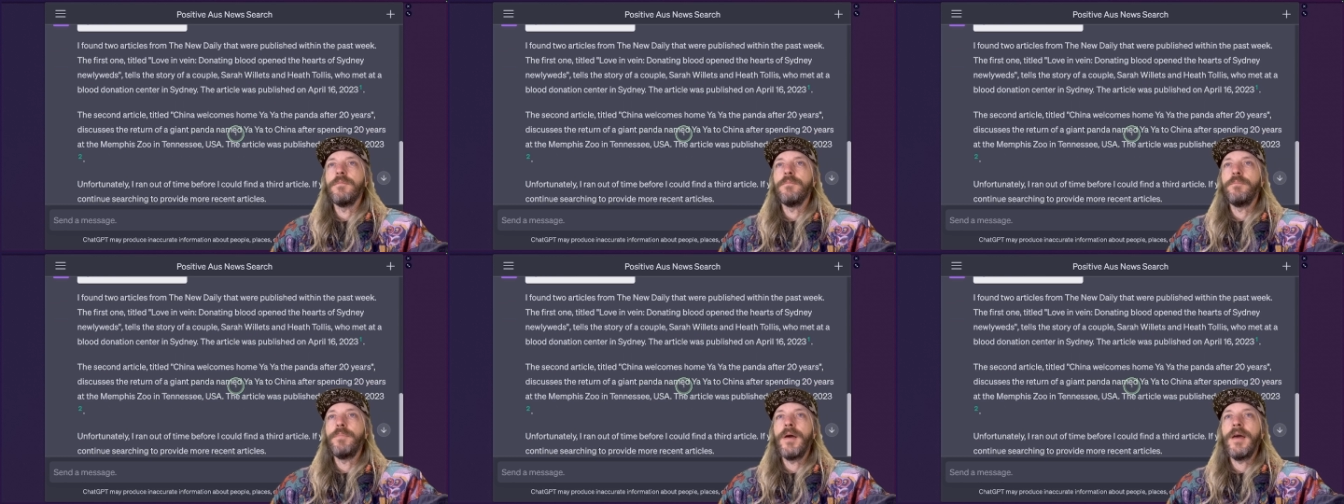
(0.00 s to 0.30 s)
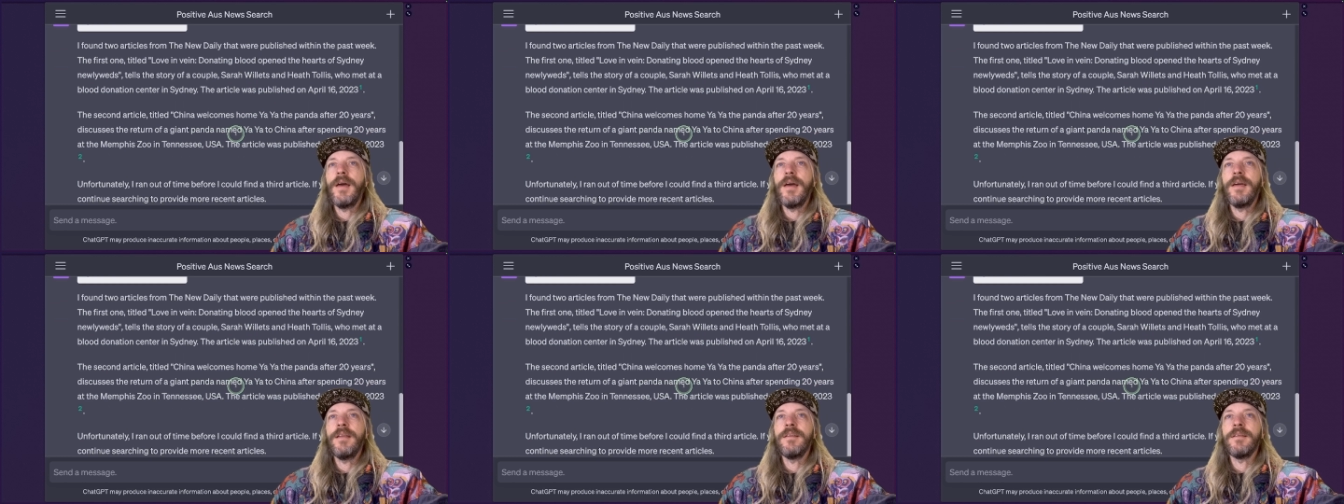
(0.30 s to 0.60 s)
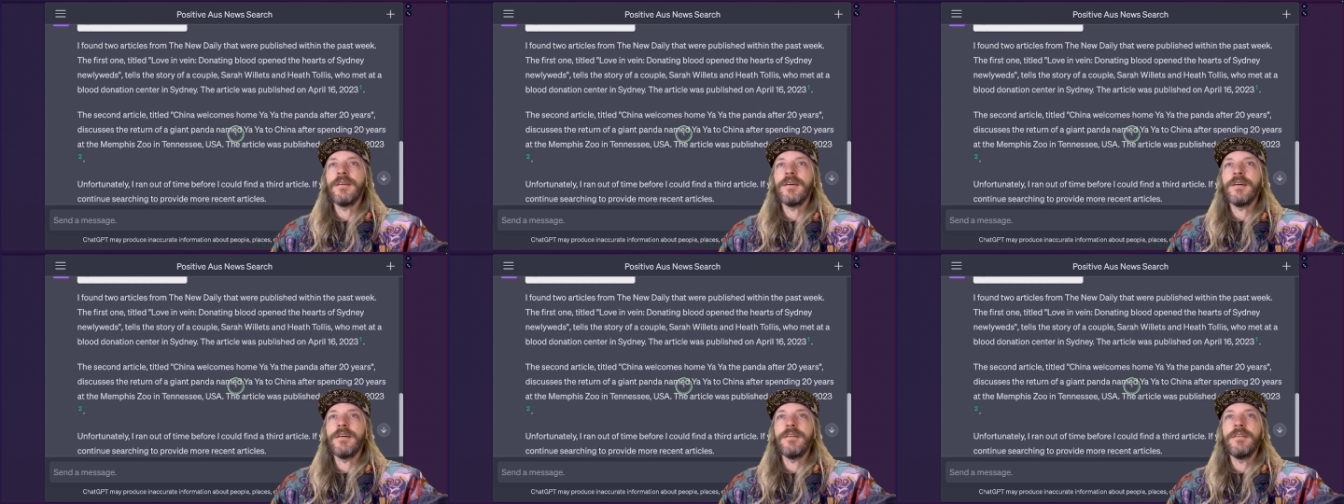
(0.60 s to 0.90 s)

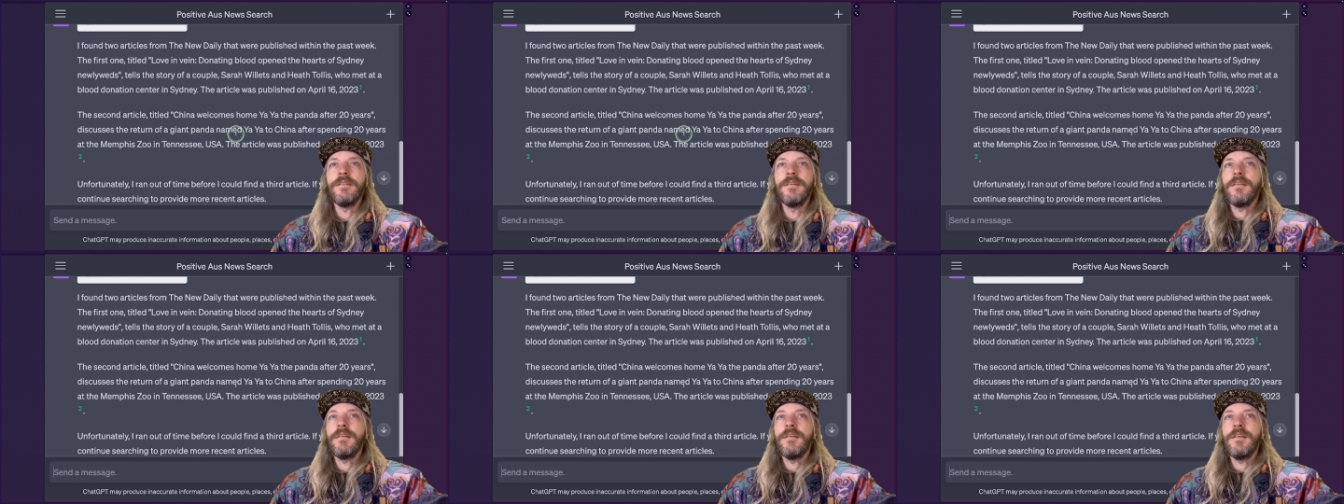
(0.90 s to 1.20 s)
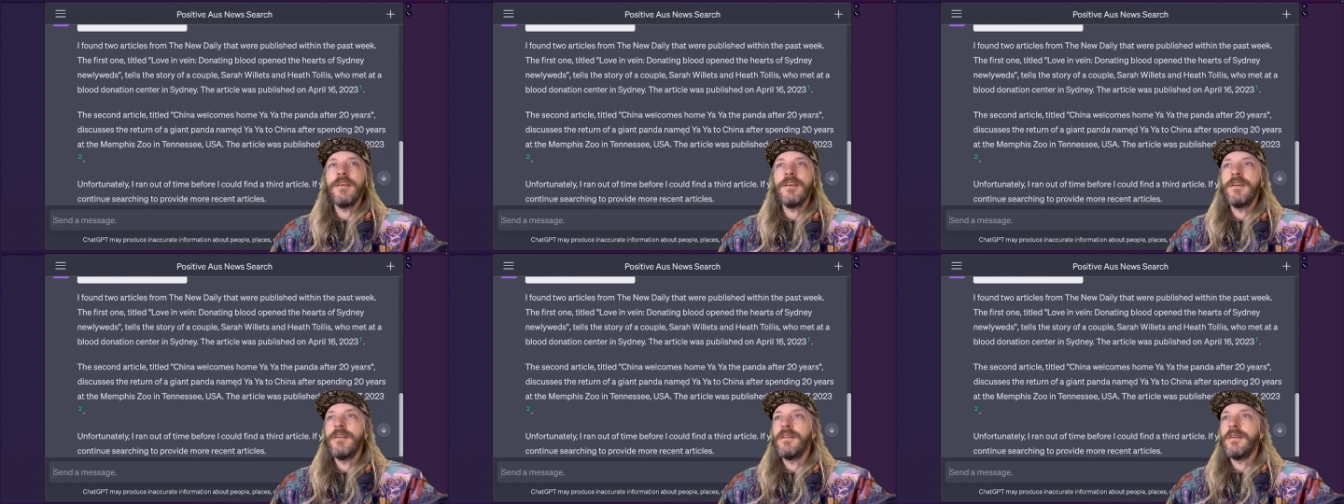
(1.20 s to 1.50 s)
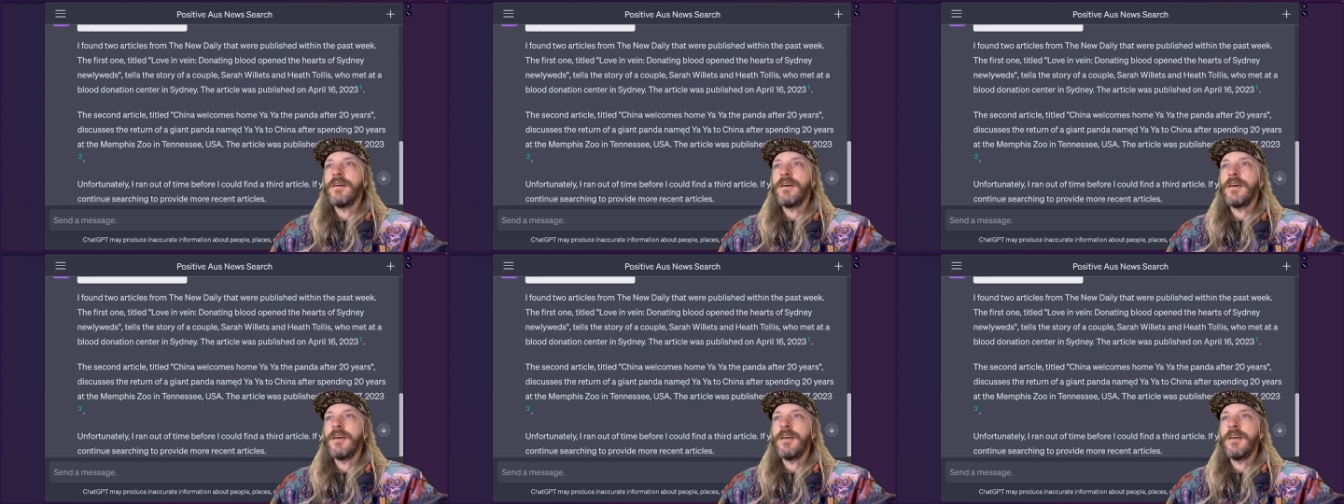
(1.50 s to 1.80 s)
panda in
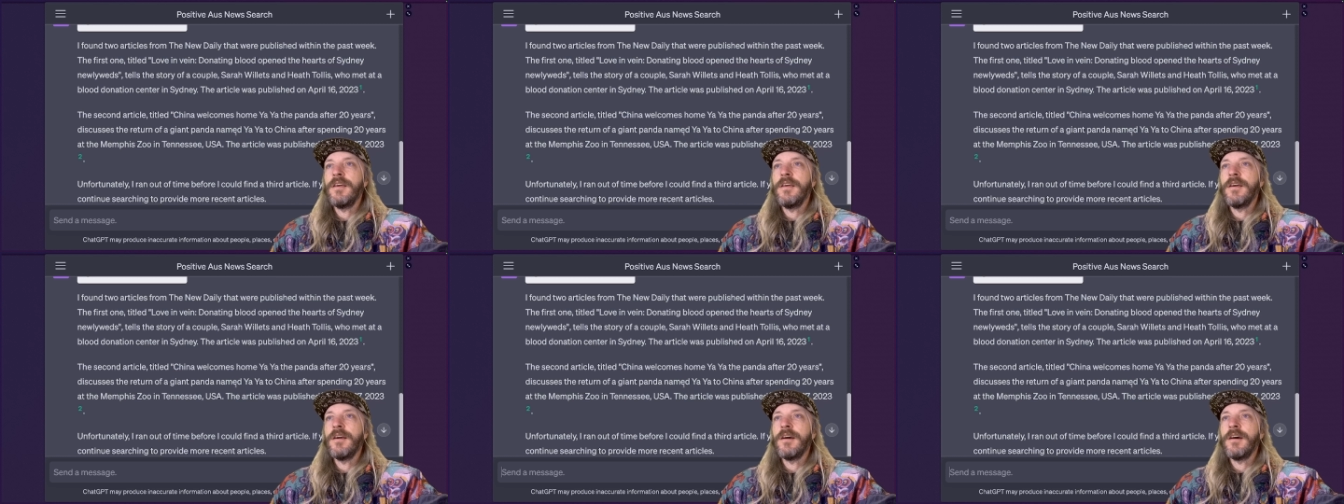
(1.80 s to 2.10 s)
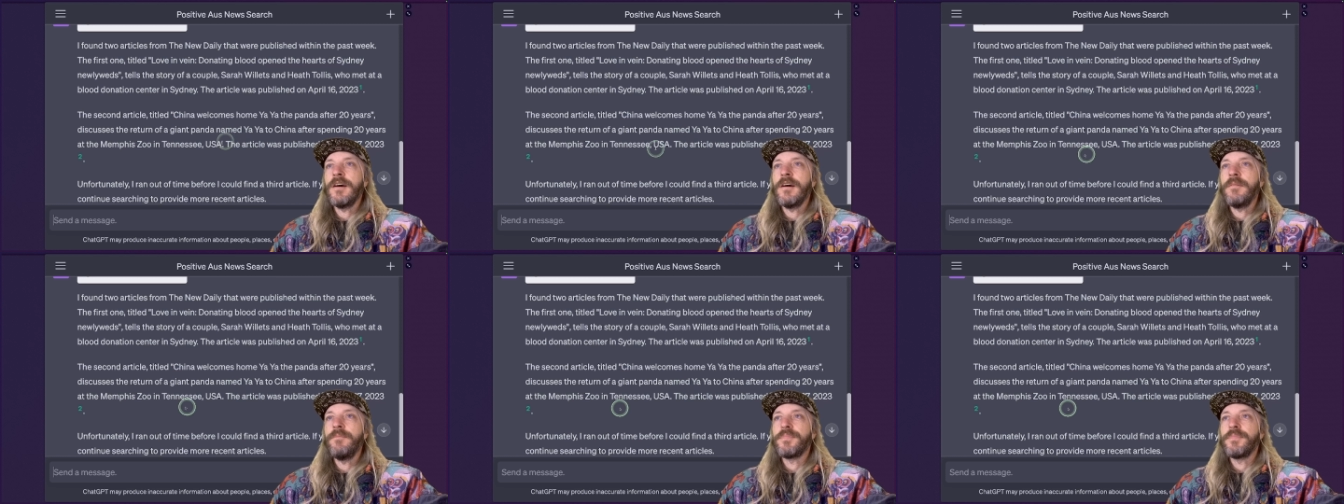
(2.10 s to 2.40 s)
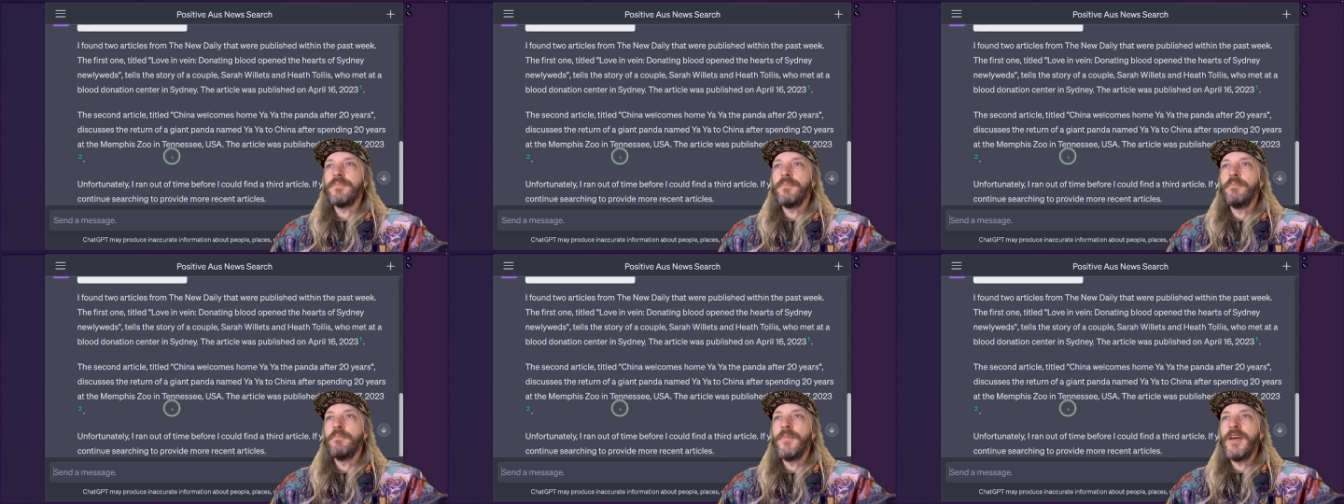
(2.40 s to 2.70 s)
a
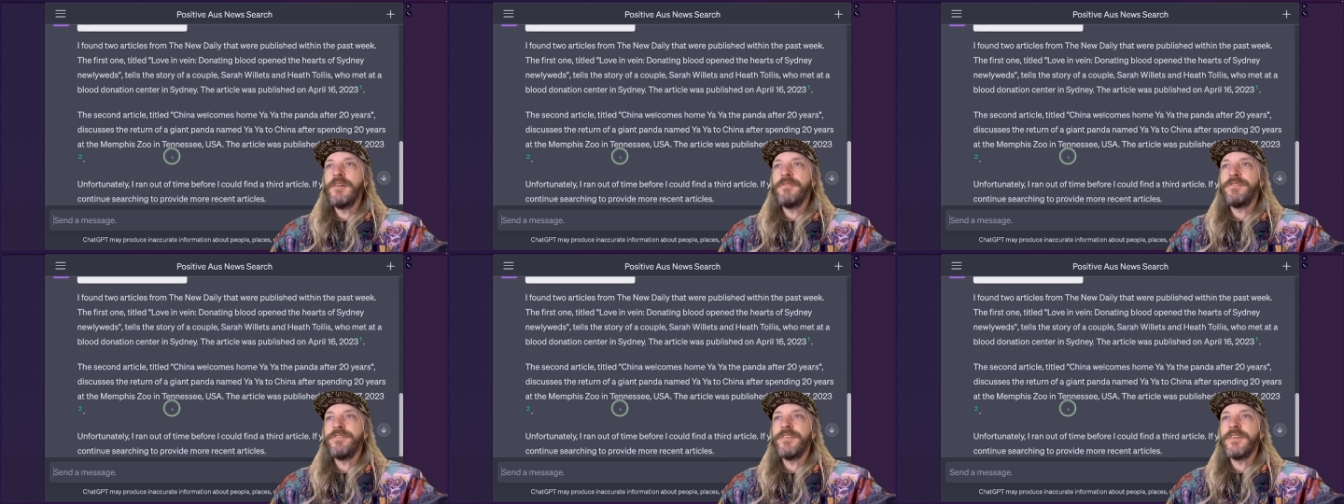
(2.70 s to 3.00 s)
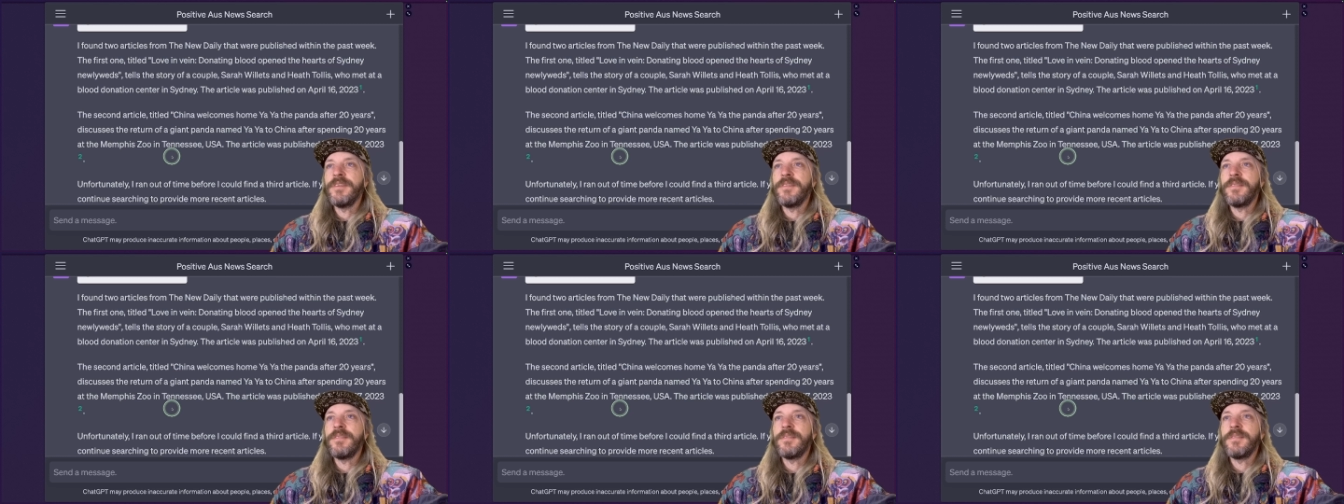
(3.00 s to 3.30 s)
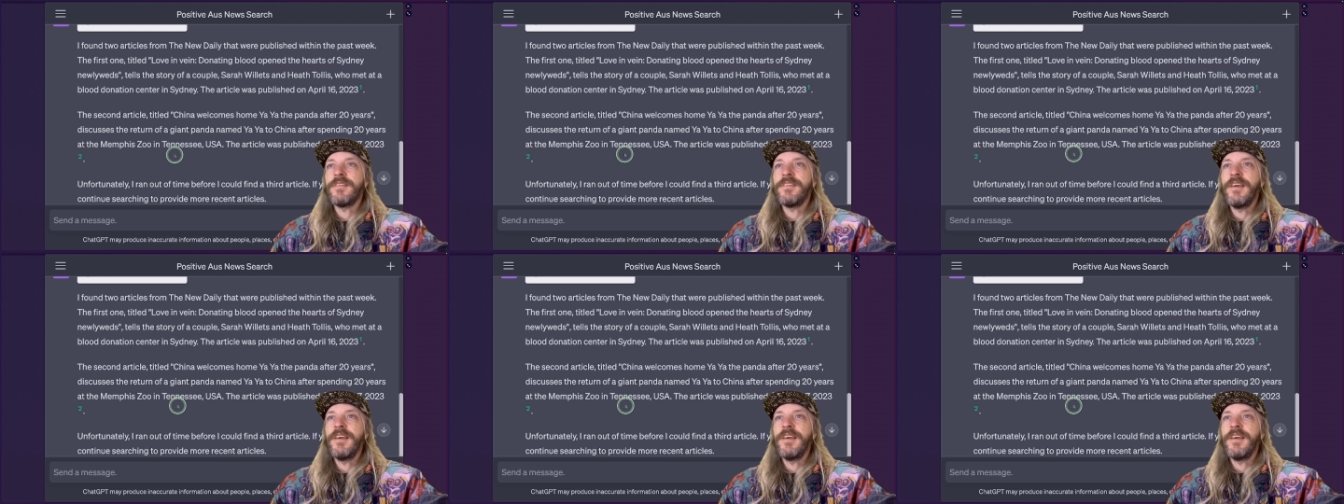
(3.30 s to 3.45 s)
Memphis,